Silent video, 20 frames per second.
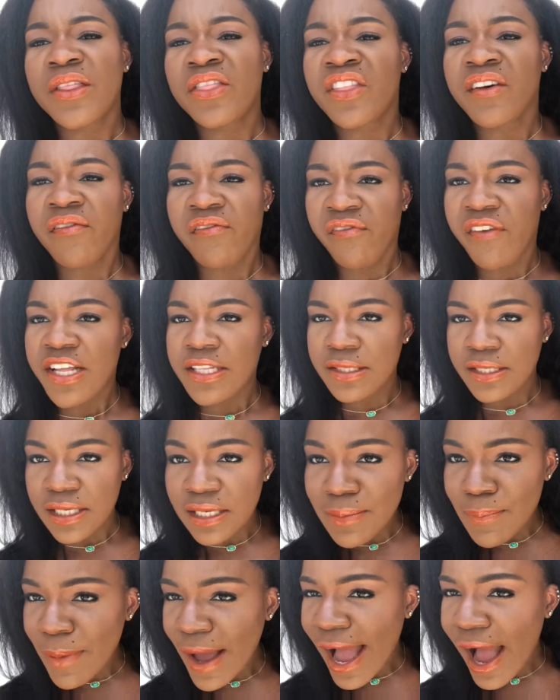with the
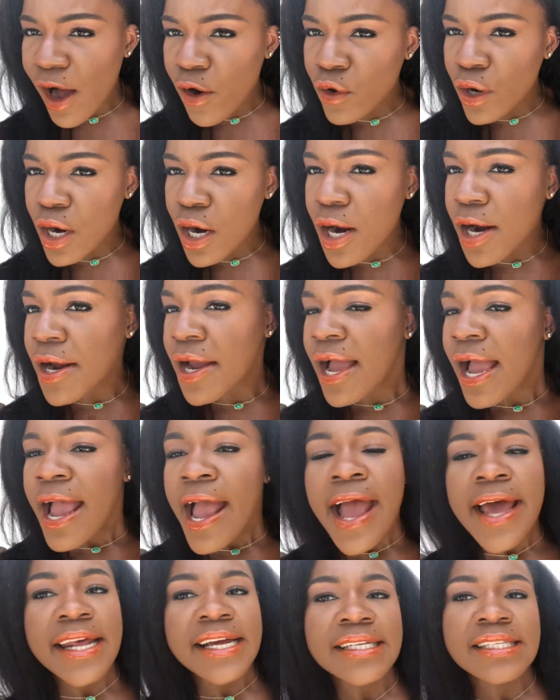Fenty powder,
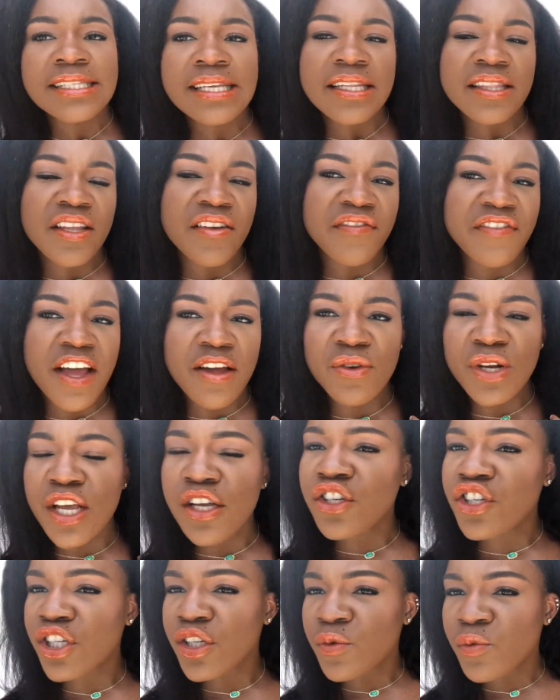and I set the
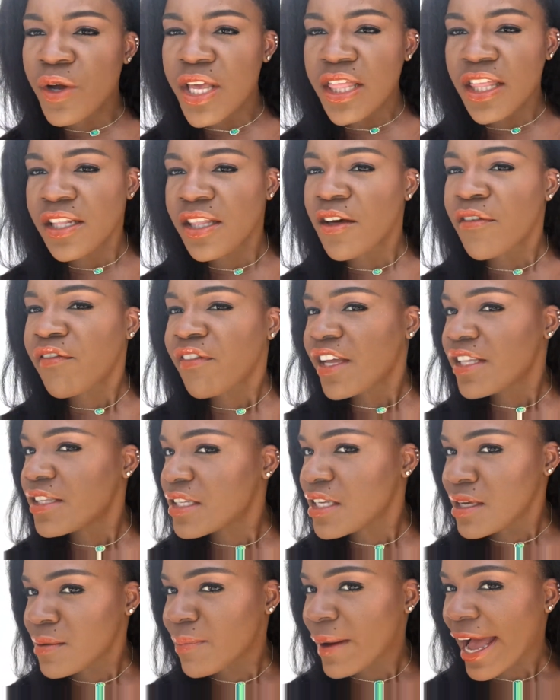foundation with the
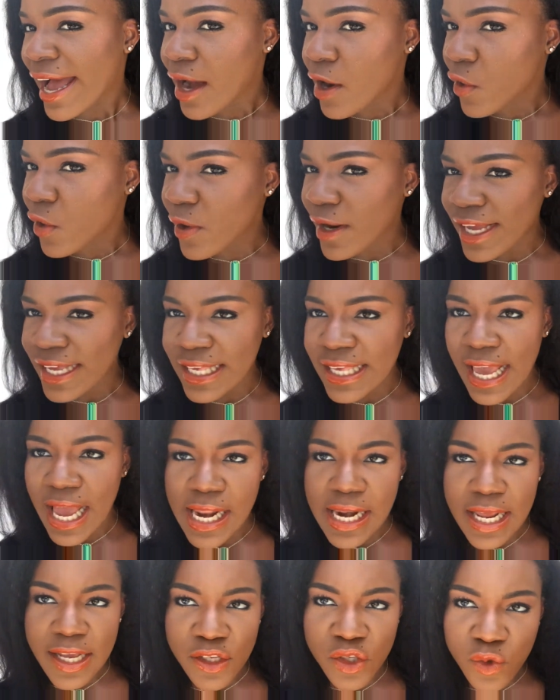Fenty powder
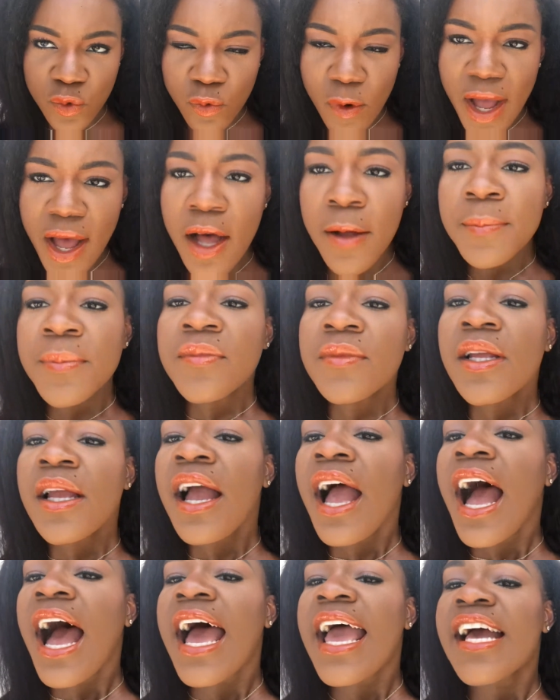again as well.
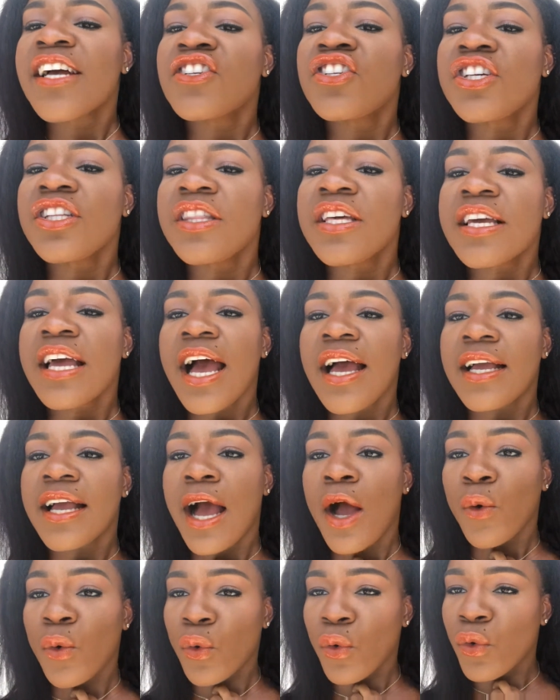I actually think I
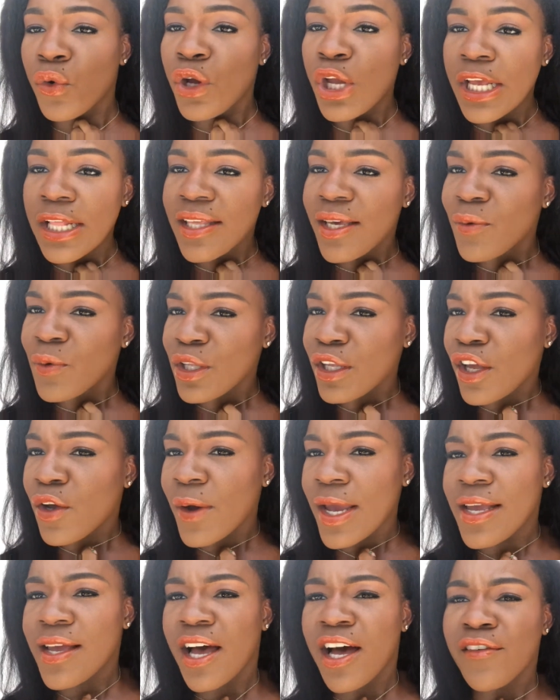got really
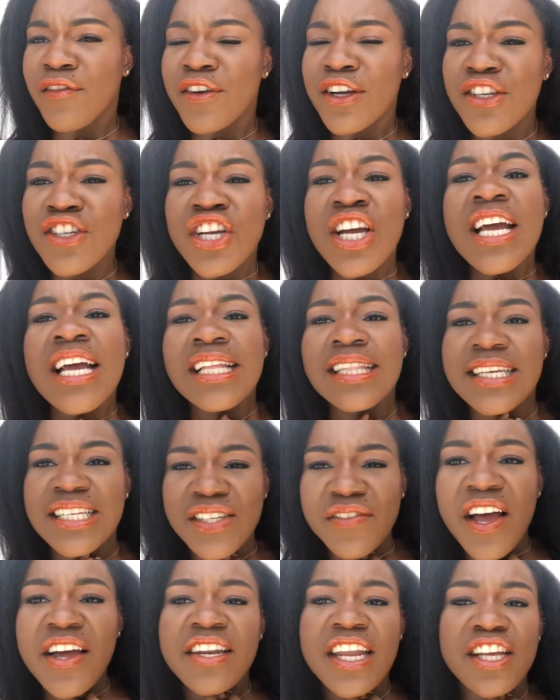great coverage.
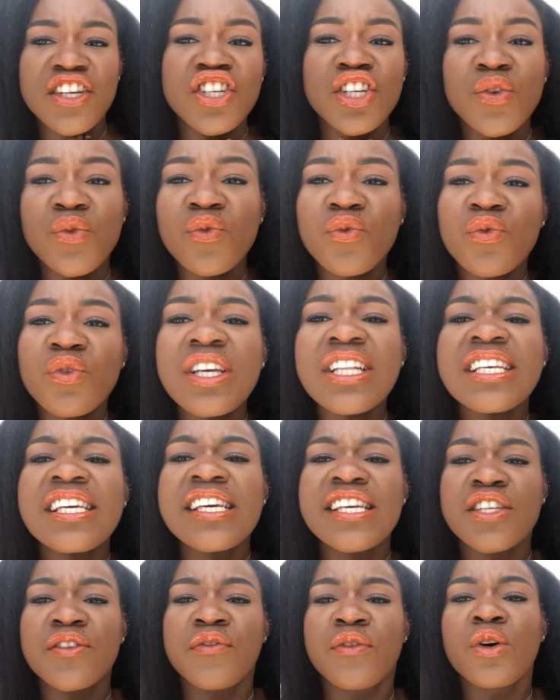This foundation really
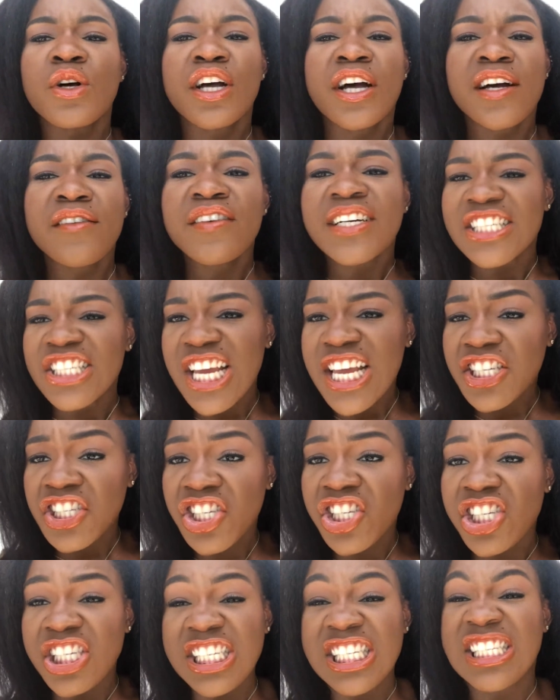is full coverage, and
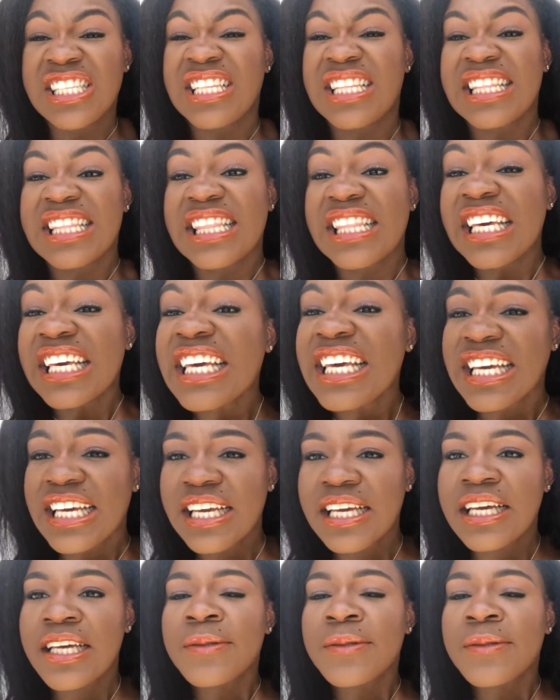she's thick.